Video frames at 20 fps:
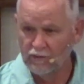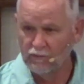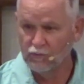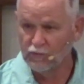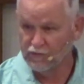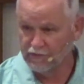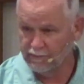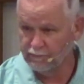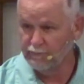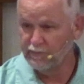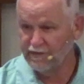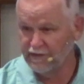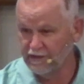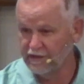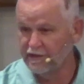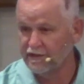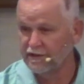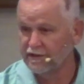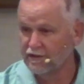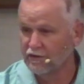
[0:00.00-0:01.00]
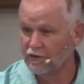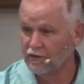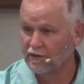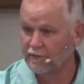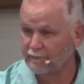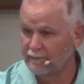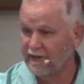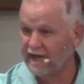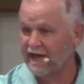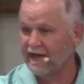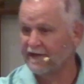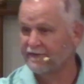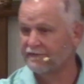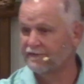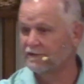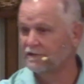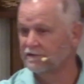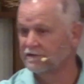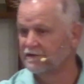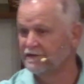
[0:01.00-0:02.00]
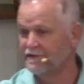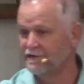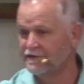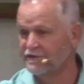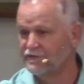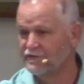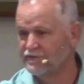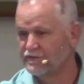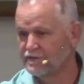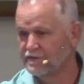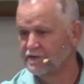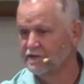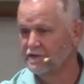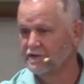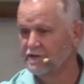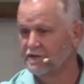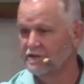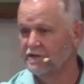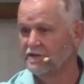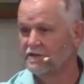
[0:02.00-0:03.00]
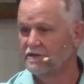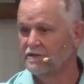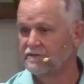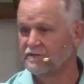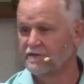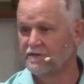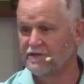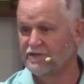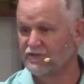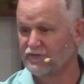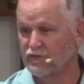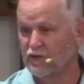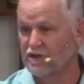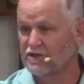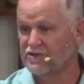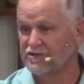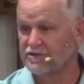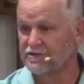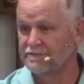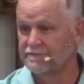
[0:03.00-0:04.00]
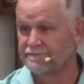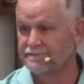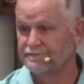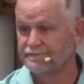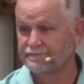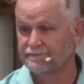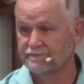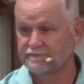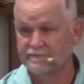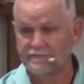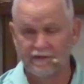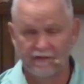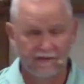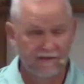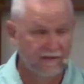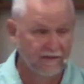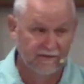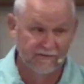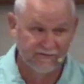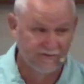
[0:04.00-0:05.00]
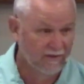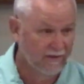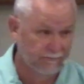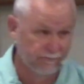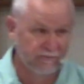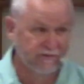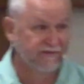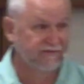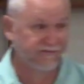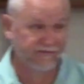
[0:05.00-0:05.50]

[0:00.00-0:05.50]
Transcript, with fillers: we're going to be on a path that leads to destruction. It's not me